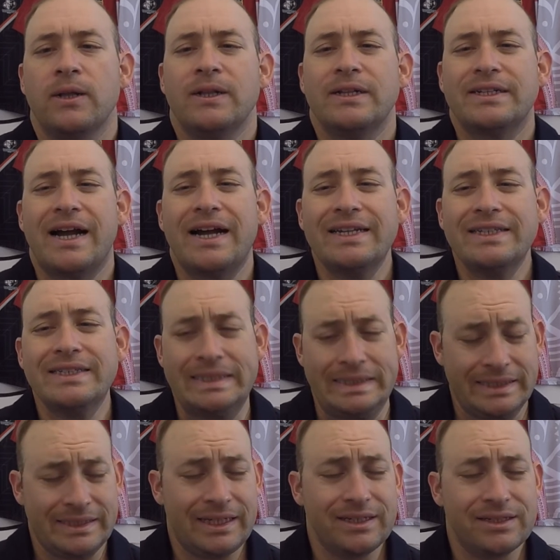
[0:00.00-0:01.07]
Kind
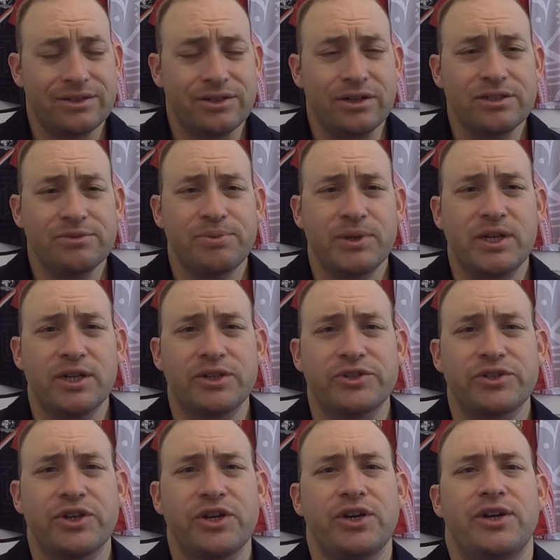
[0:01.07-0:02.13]
of sucks
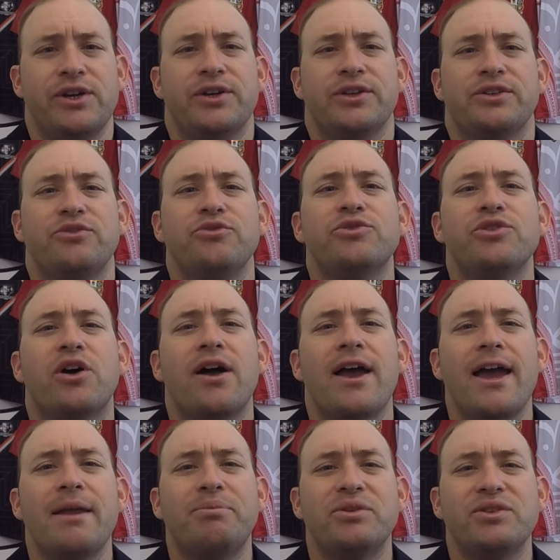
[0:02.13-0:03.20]
because Utah
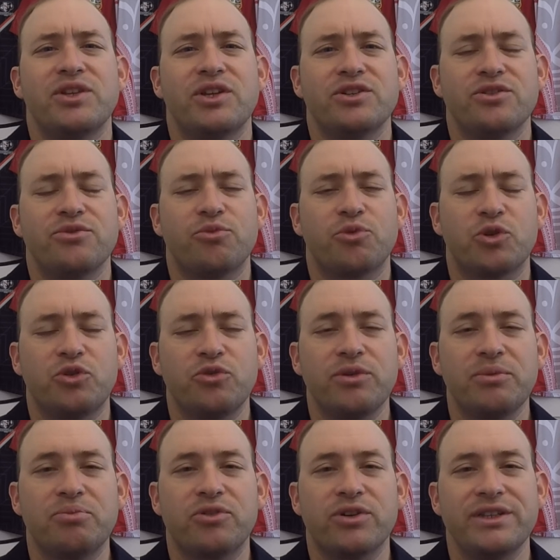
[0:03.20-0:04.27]
had possession and were
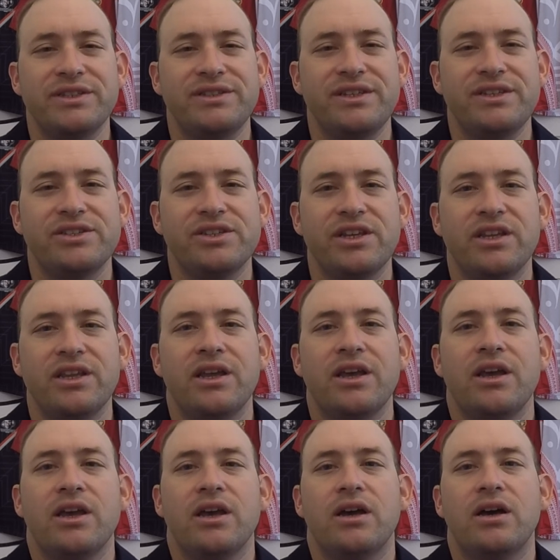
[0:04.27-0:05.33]
doing pretty decent,
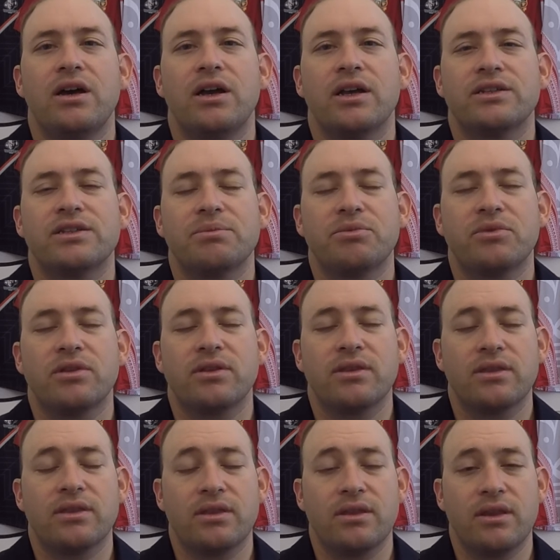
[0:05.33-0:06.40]
except
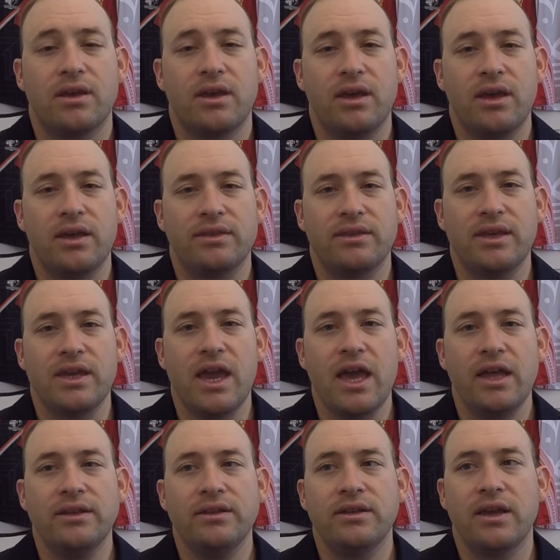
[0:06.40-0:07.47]
at the
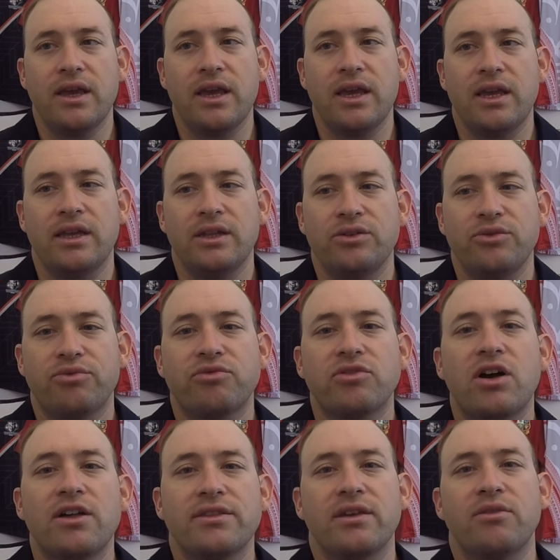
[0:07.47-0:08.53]
end, and you
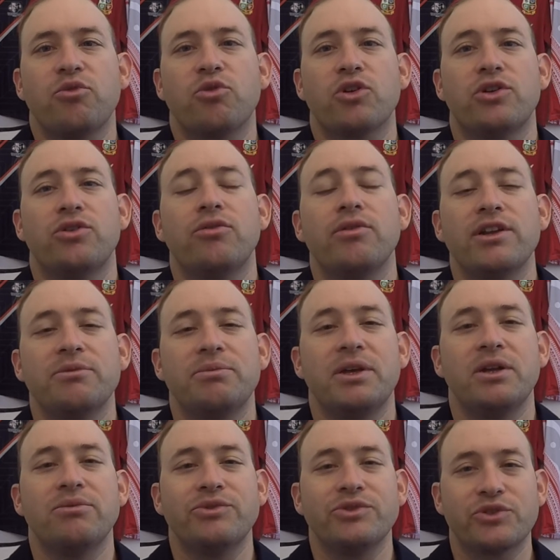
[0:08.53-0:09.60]
thought they were going to be
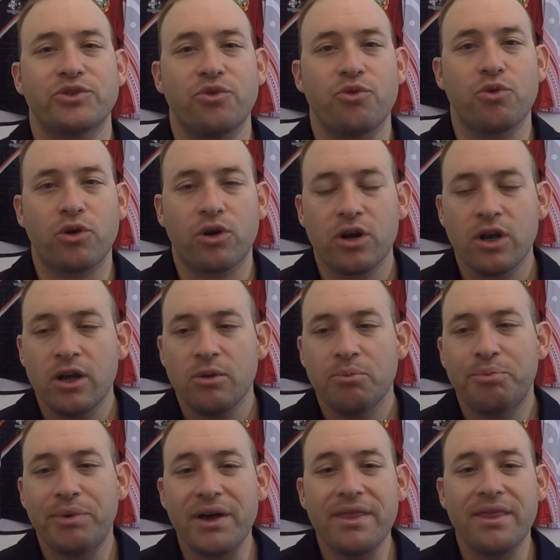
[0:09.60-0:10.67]
able to score.
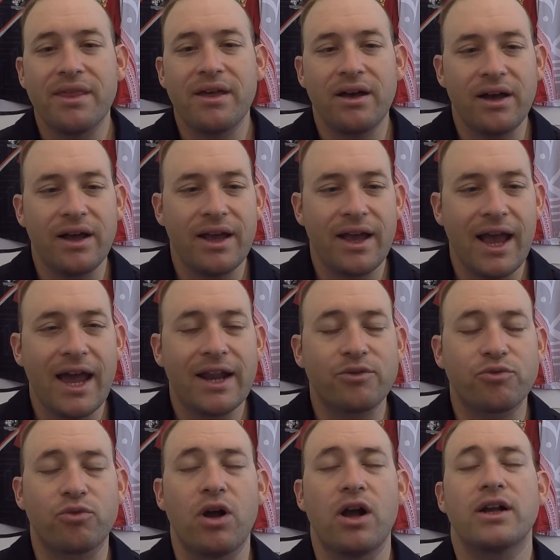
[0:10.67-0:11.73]
But at a
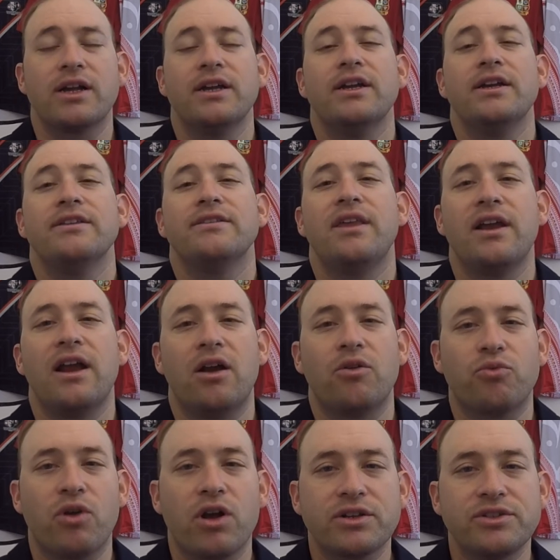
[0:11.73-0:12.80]
ruck, they
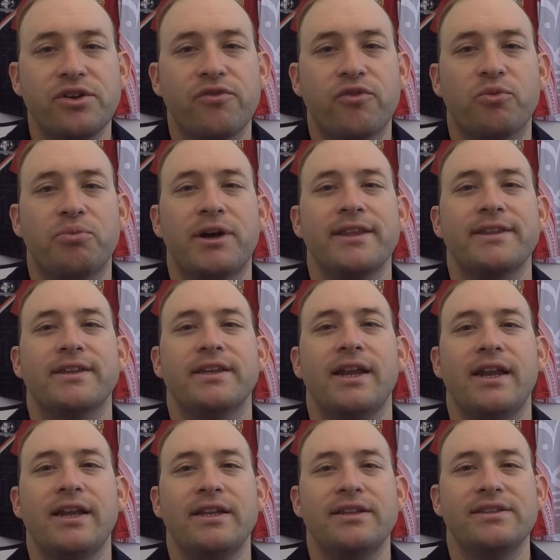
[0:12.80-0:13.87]
got rucked over by the
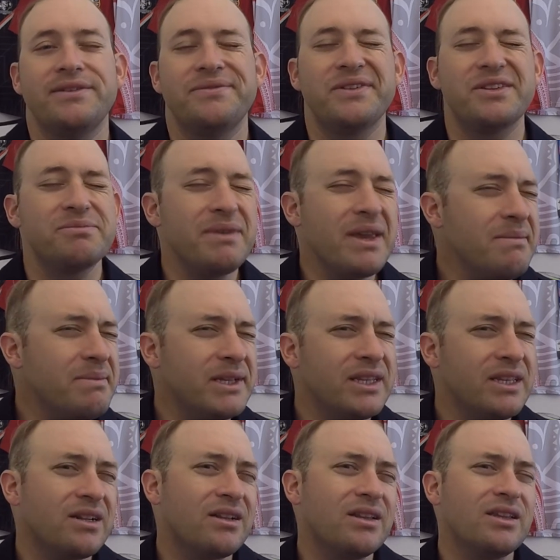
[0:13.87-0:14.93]
Canadian defense. Maybe a
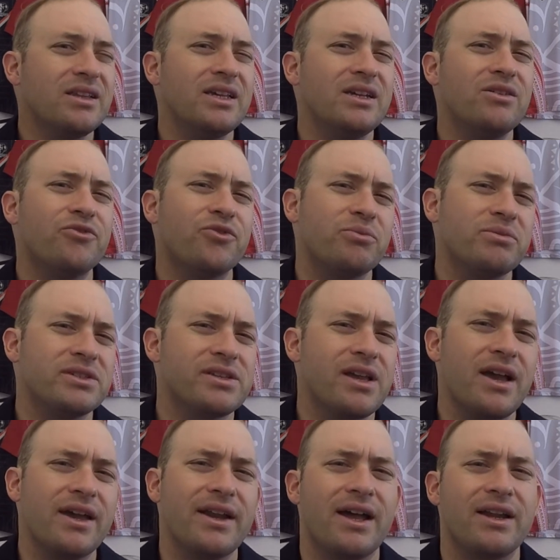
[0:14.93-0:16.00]
little illegal from the
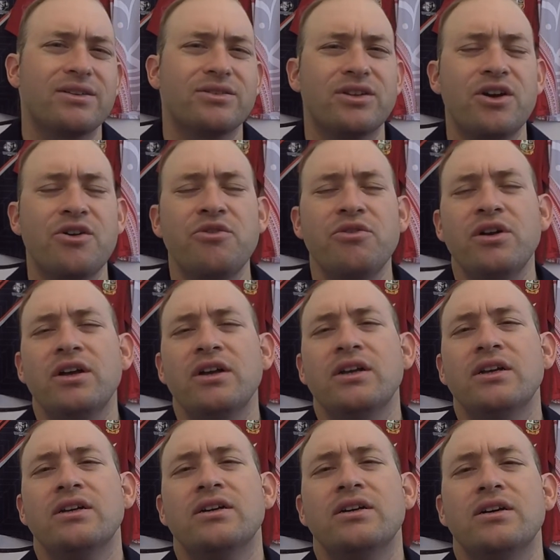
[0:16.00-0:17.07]
side, I don't know.
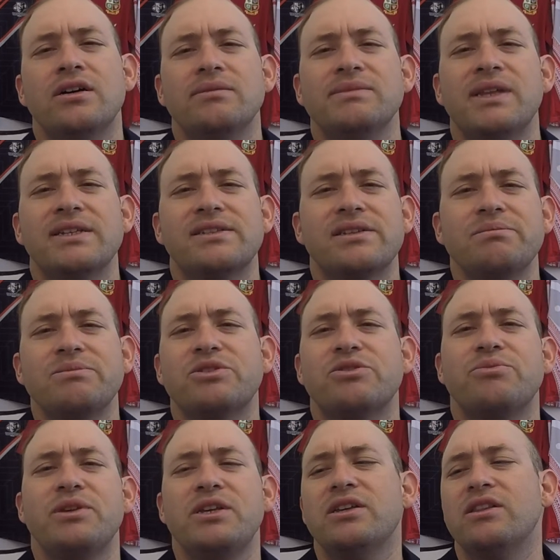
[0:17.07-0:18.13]
That seems to
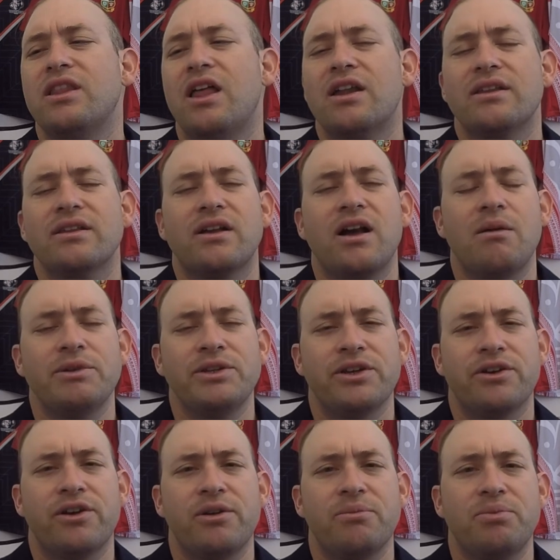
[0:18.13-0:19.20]
be a lot of the
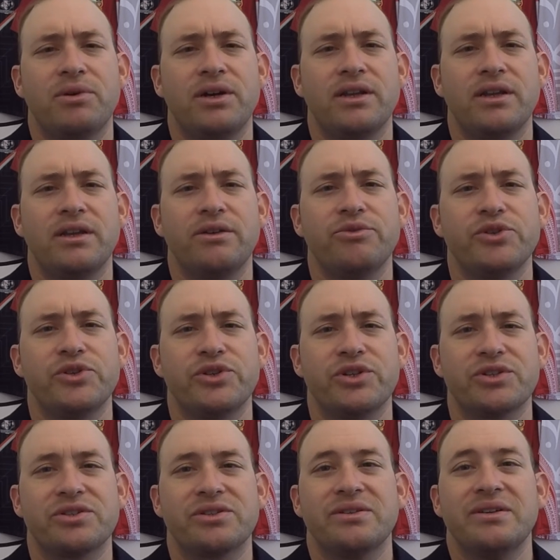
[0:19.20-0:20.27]
commentary, but it was
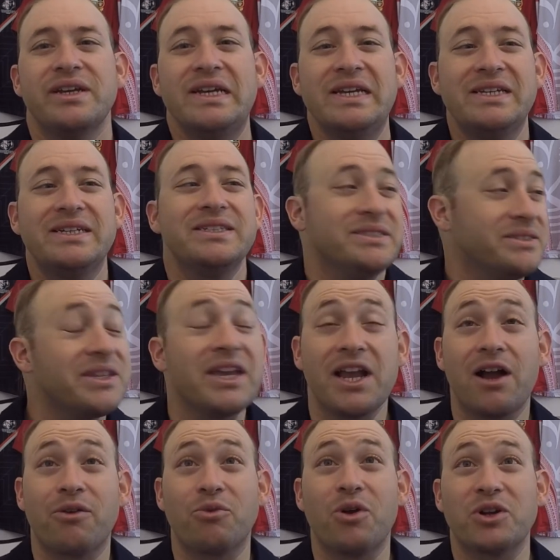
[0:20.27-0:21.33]
just, they
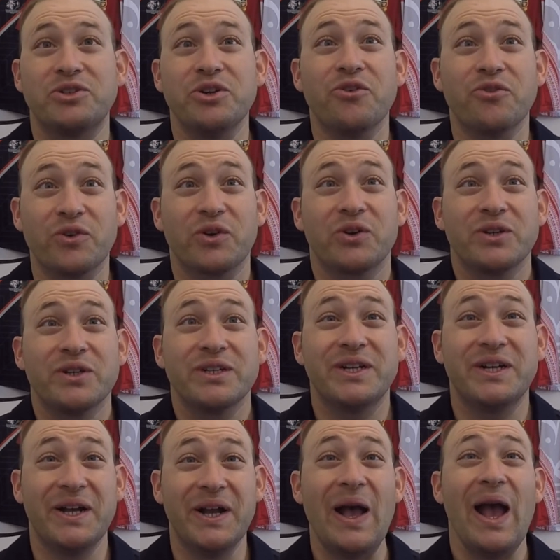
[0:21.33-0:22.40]
got rucked over.
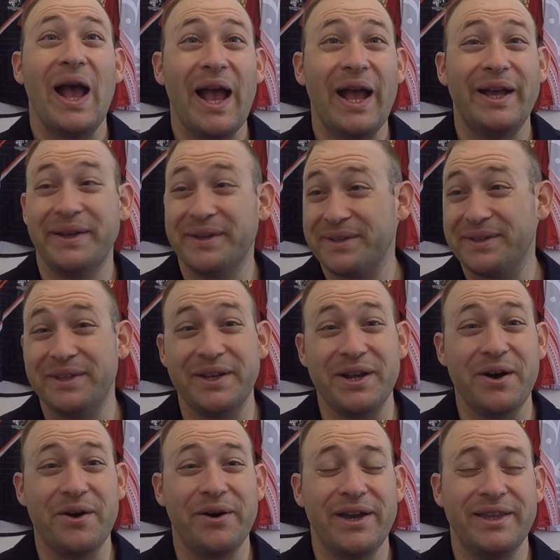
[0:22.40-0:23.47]

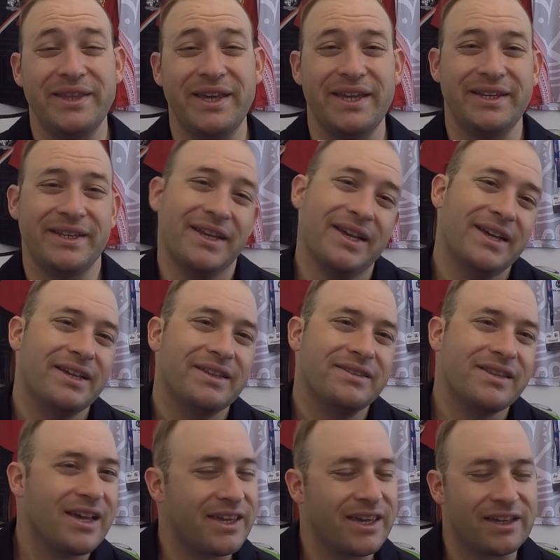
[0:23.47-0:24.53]
And then
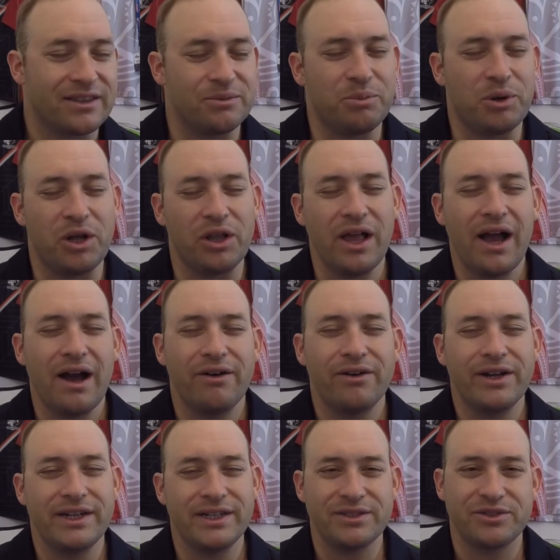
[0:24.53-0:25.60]
they kick the ball
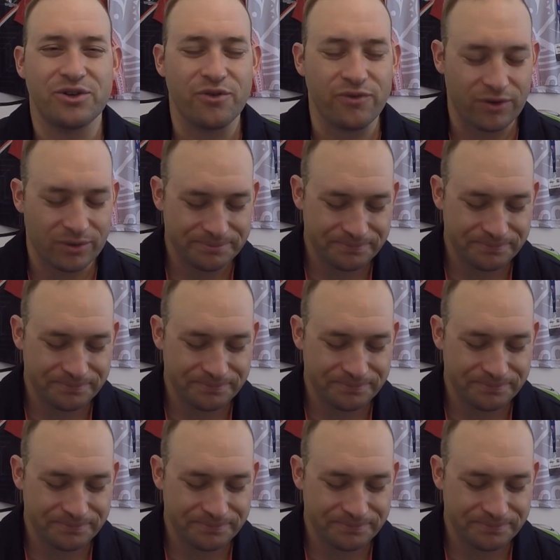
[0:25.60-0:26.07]
out, and it's over.